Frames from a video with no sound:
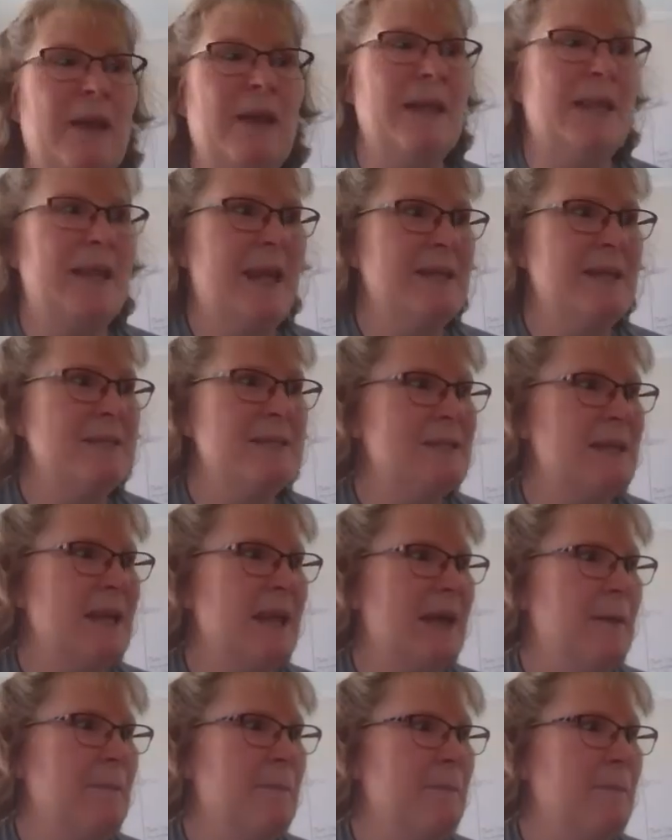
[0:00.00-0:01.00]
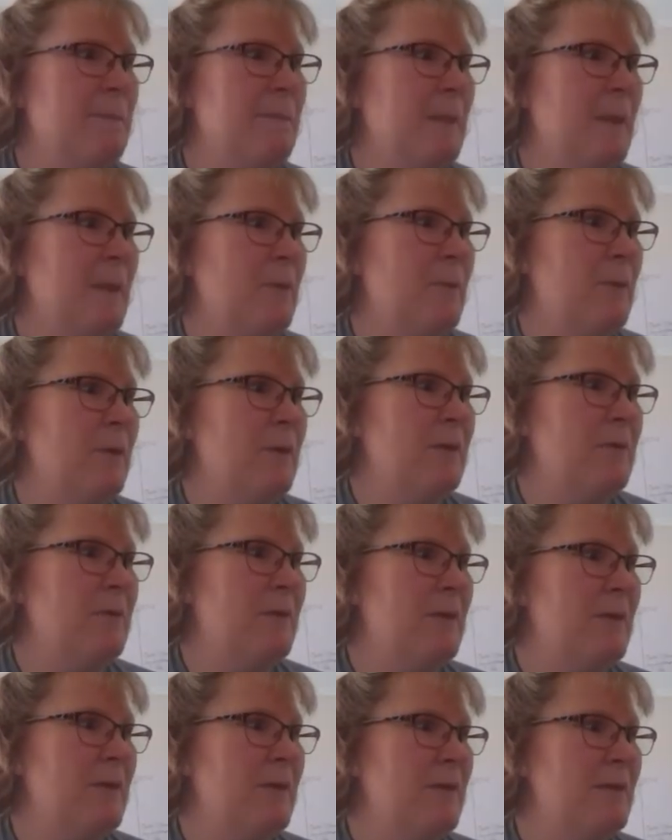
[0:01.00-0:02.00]
guess one of
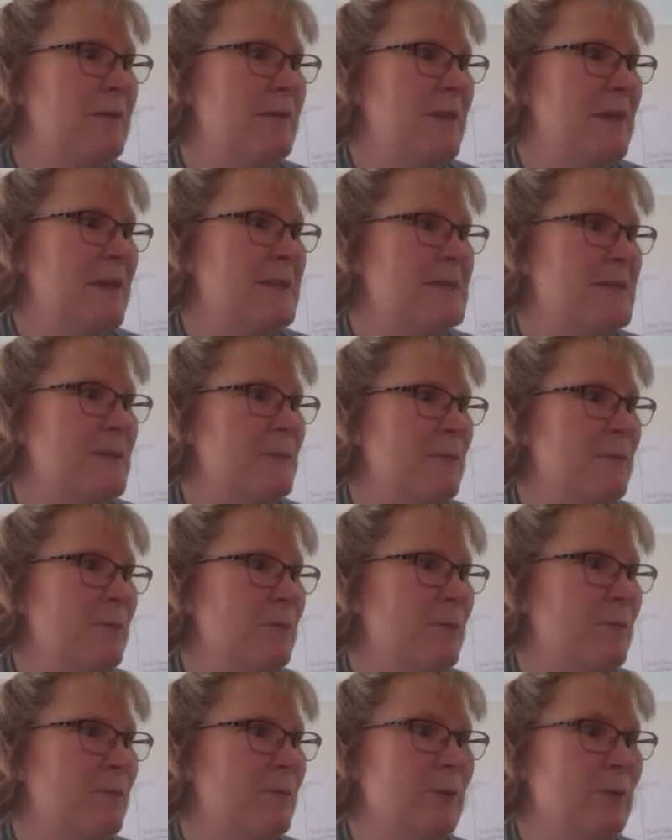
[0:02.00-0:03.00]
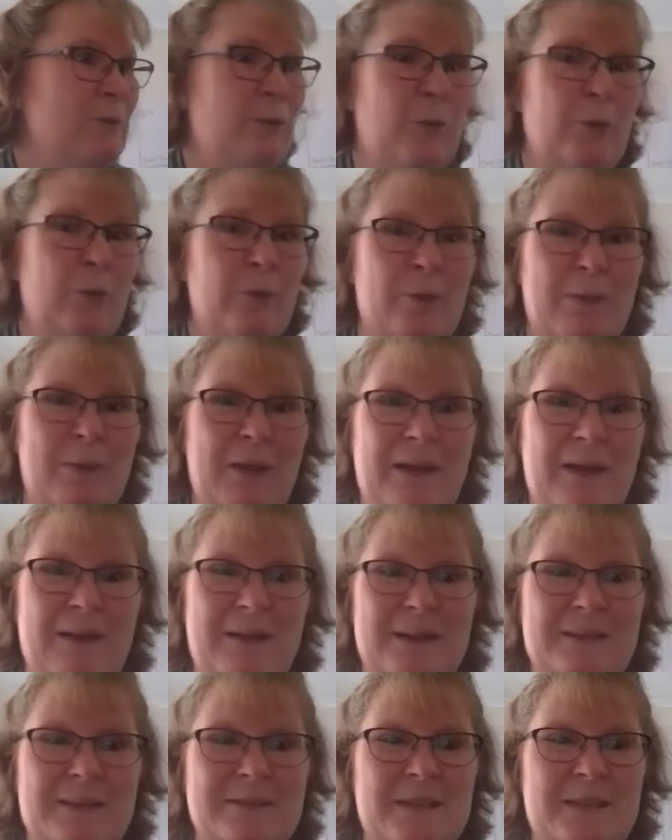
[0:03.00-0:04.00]
the things that we'll talk about
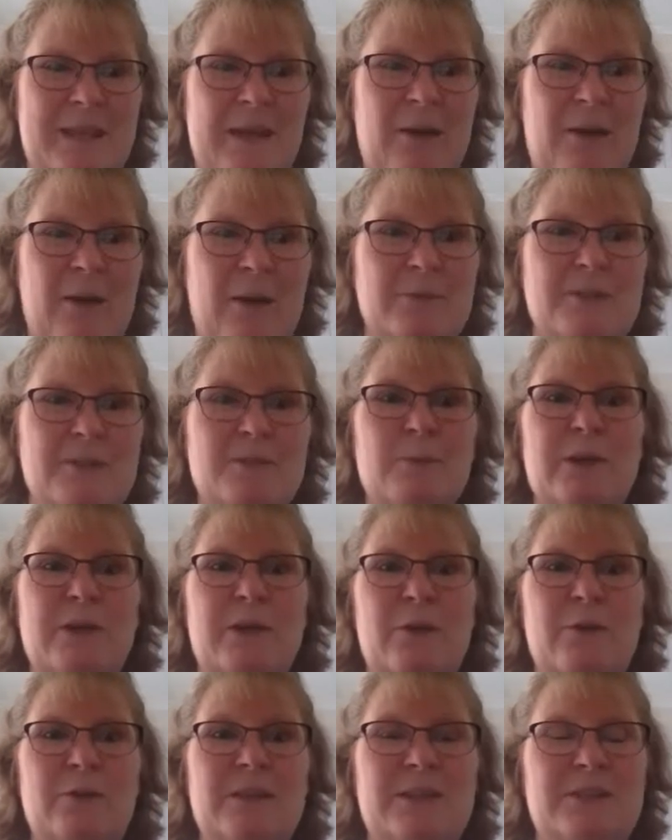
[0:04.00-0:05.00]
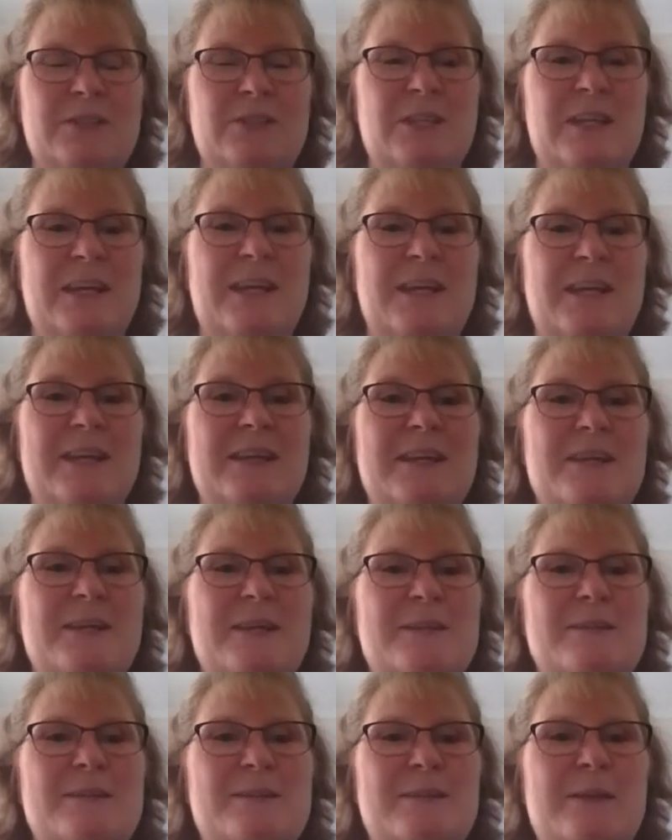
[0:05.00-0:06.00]
is that I was widowed this year.
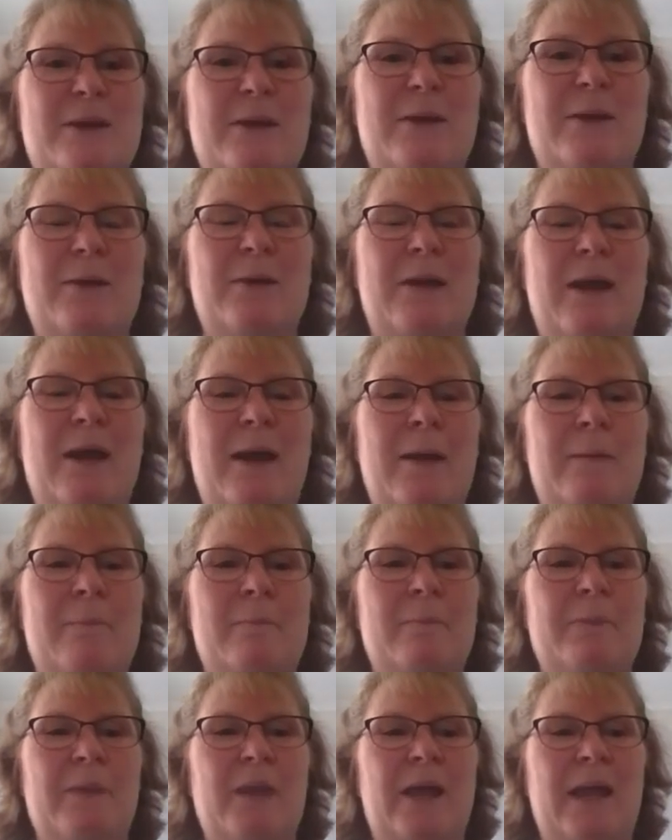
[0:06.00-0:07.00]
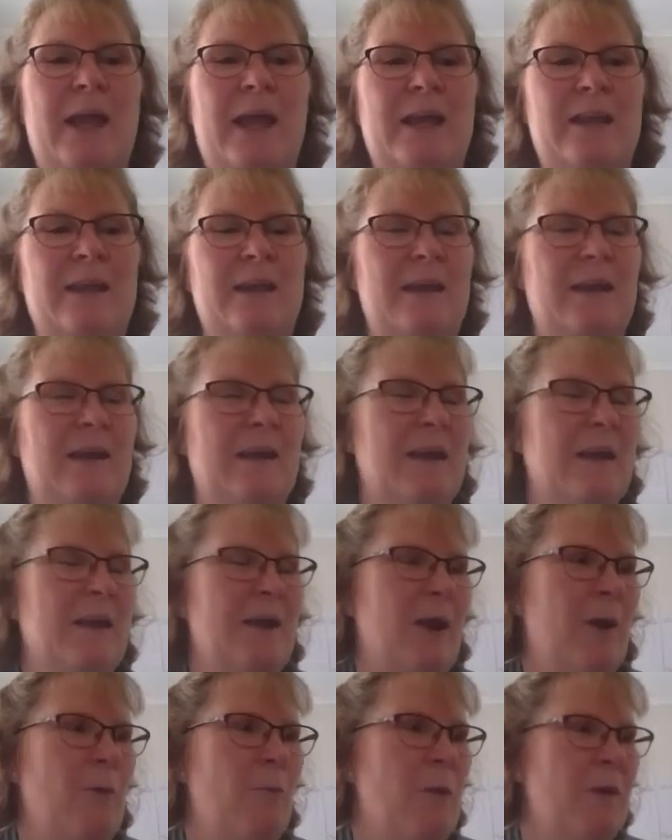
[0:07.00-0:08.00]
So I had a
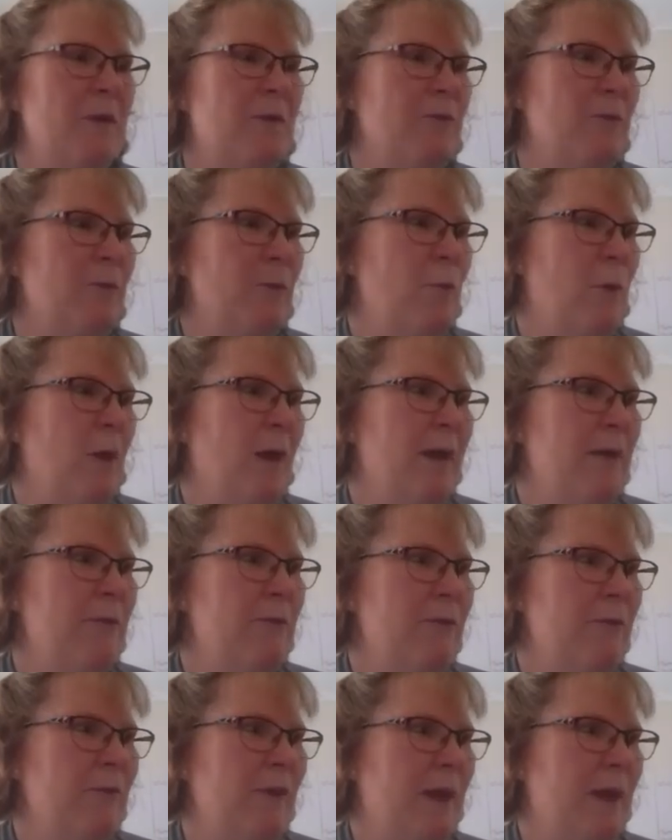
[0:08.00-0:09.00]
wonderful wife,